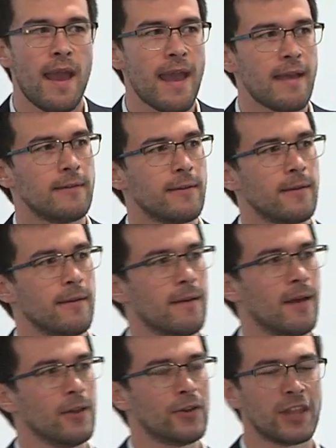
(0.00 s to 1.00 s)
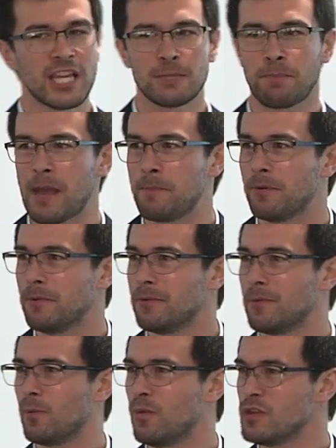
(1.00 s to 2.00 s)
And a lot of these
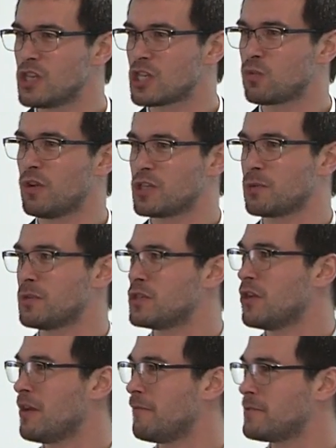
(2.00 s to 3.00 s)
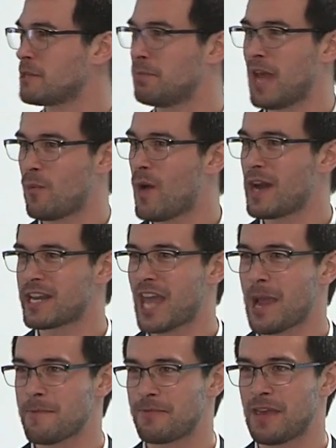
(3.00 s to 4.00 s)
people wouldn't just want to return to play one
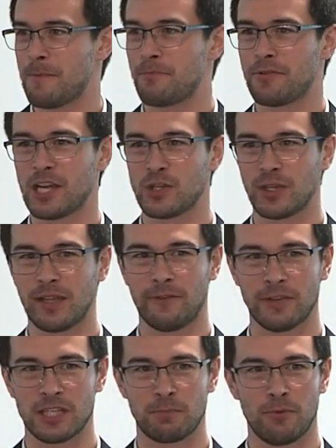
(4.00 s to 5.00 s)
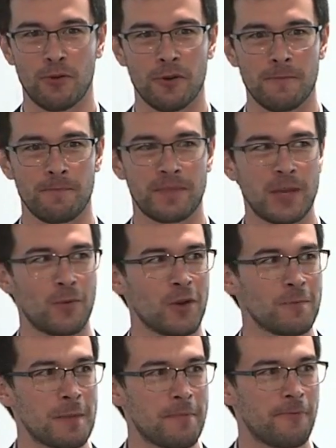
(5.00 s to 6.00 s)
game of their pre-injury level sport, they'd
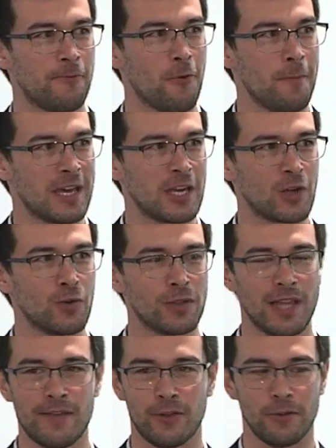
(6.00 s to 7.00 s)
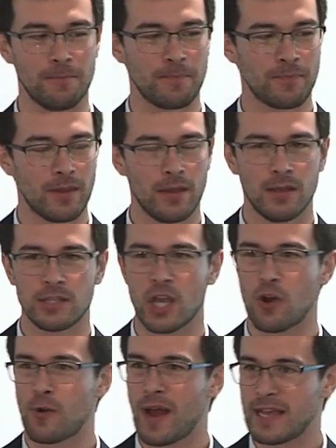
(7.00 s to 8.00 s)
want to be performing at a good level.
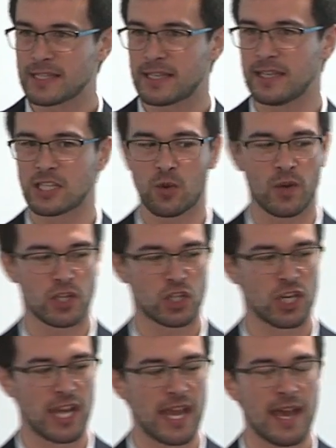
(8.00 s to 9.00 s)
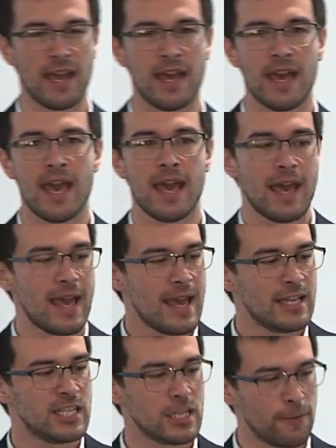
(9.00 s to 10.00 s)
So we're asking this questionnaire,
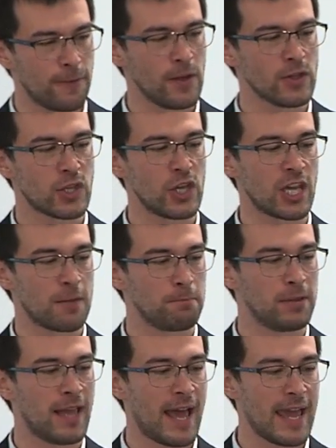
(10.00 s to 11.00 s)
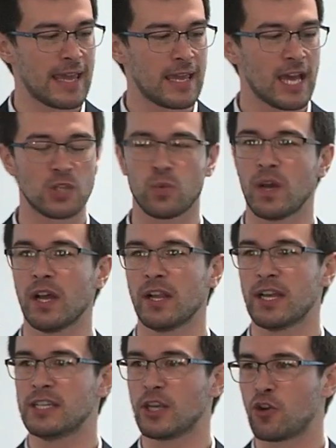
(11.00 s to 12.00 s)
did you feel as though you could play as
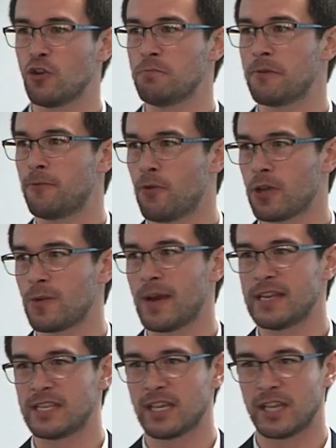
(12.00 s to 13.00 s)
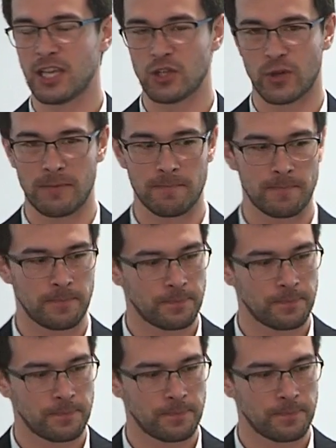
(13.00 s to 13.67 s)
well as you could before your ACL injury?